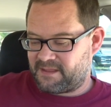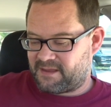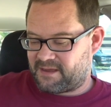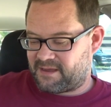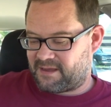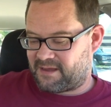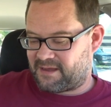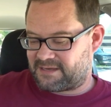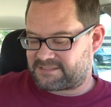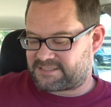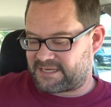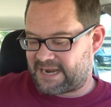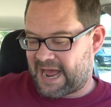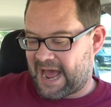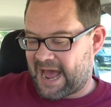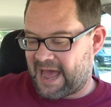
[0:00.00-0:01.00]
I
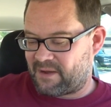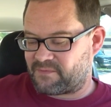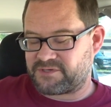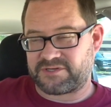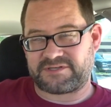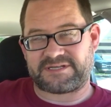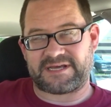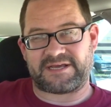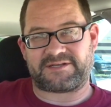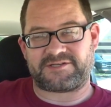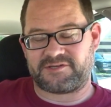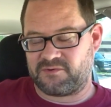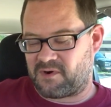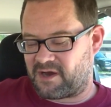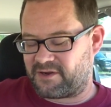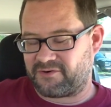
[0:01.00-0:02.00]
said, hi, would you take
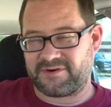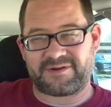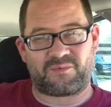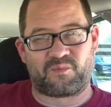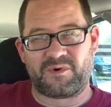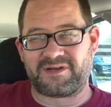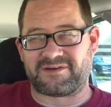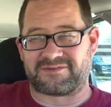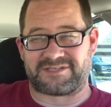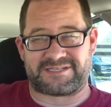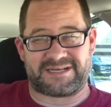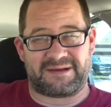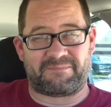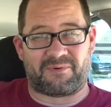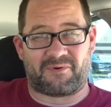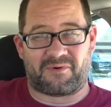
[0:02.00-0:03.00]
200? Real
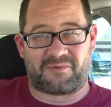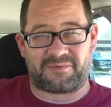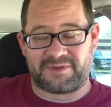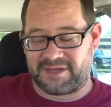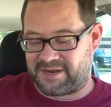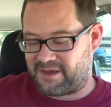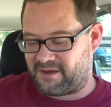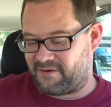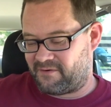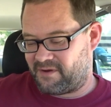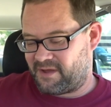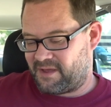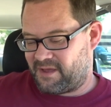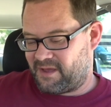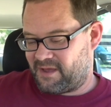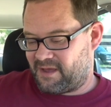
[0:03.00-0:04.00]
simple, you know.
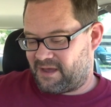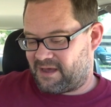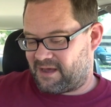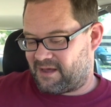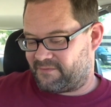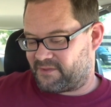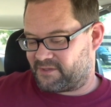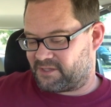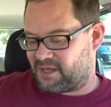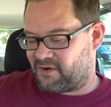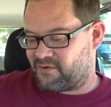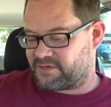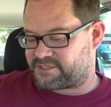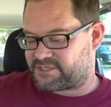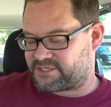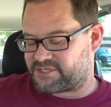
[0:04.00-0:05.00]
The
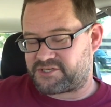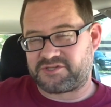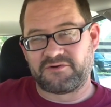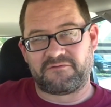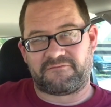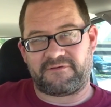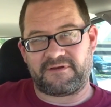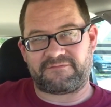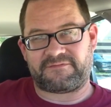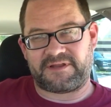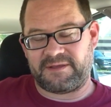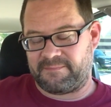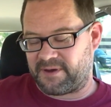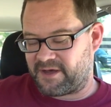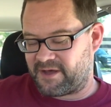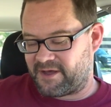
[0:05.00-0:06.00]
lowest is
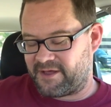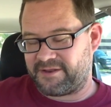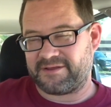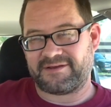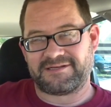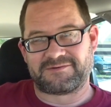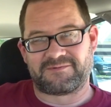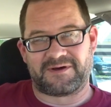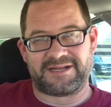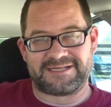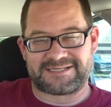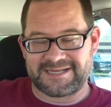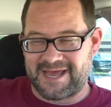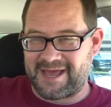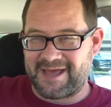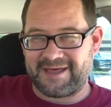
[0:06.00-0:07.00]
250, bud, is what he
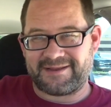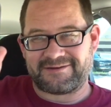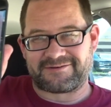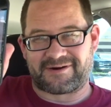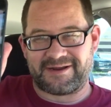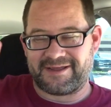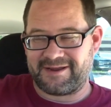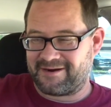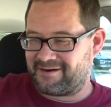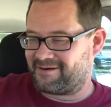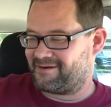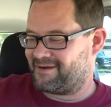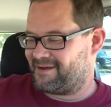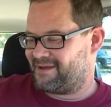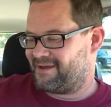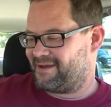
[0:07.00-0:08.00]
said. It's right here.
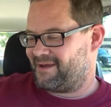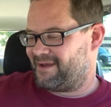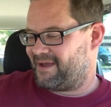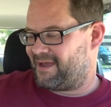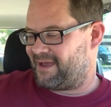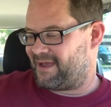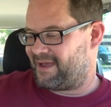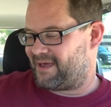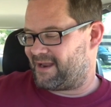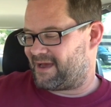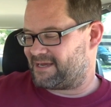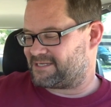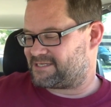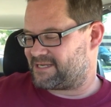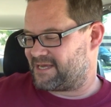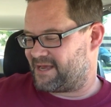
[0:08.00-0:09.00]
And
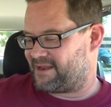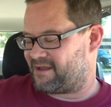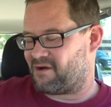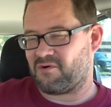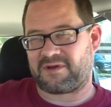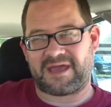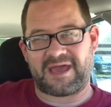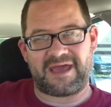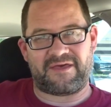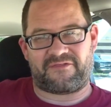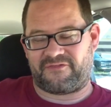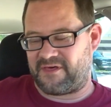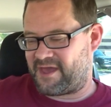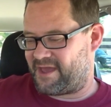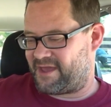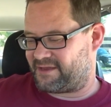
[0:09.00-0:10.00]
I said, okay,
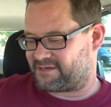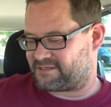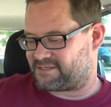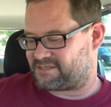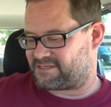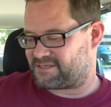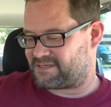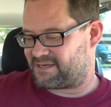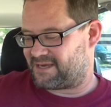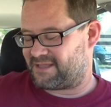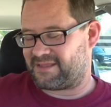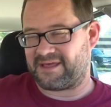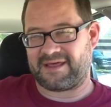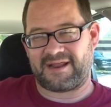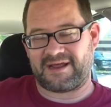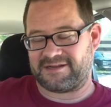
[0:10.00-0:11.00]
thanks. And
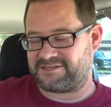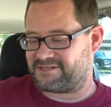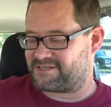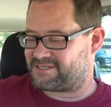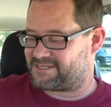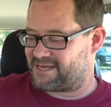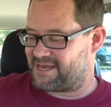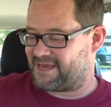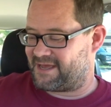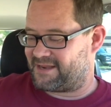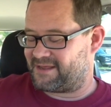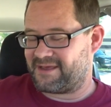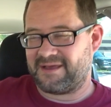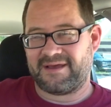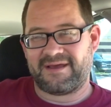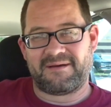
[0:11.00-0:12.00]
then I just said,
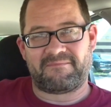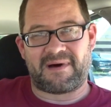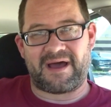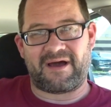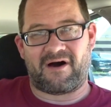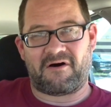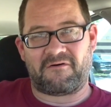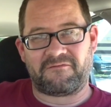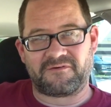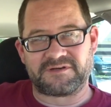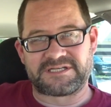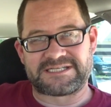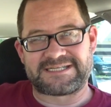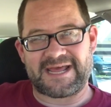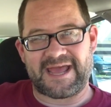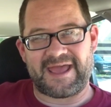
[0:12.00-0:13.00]
my offer
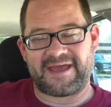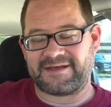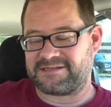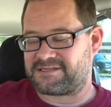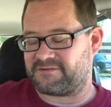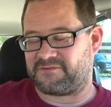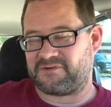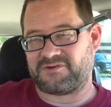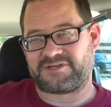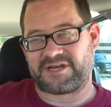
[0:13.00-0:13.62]
stands if you